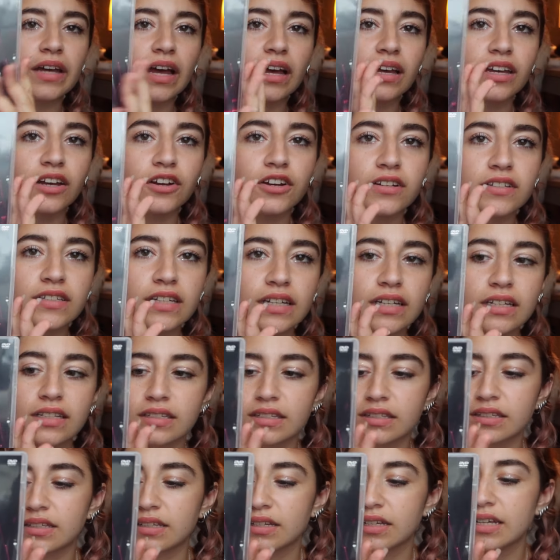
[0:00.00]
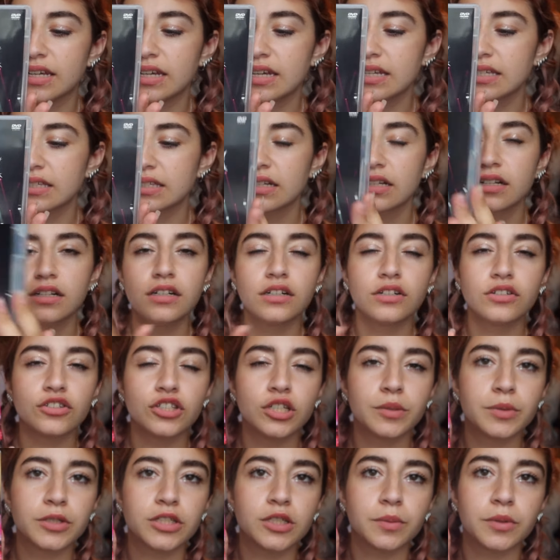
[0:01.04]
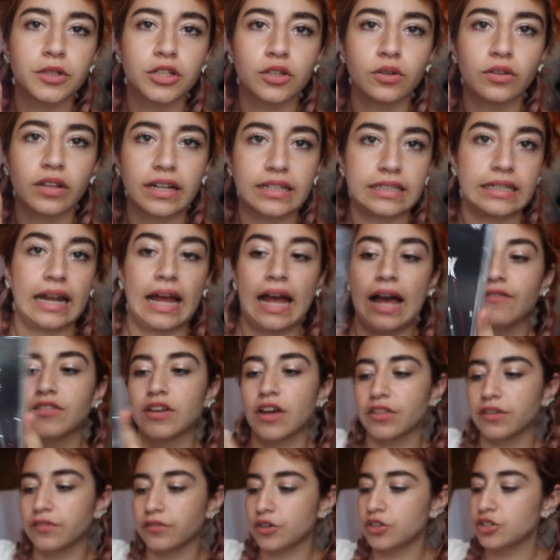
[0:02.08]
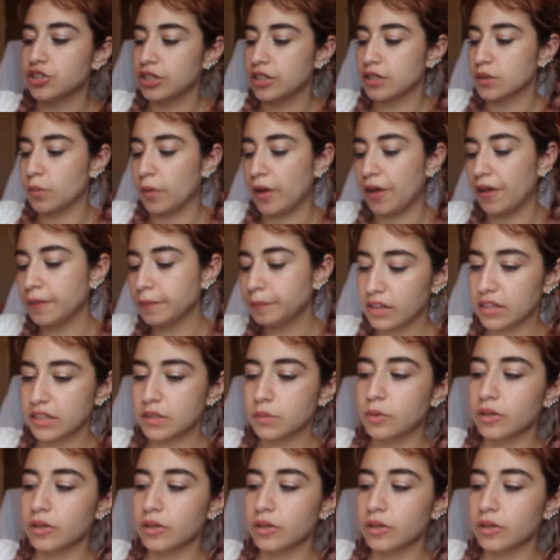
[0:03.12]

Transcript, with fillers: yeah, here is is super super cute. Like I said, I have the other version as well. This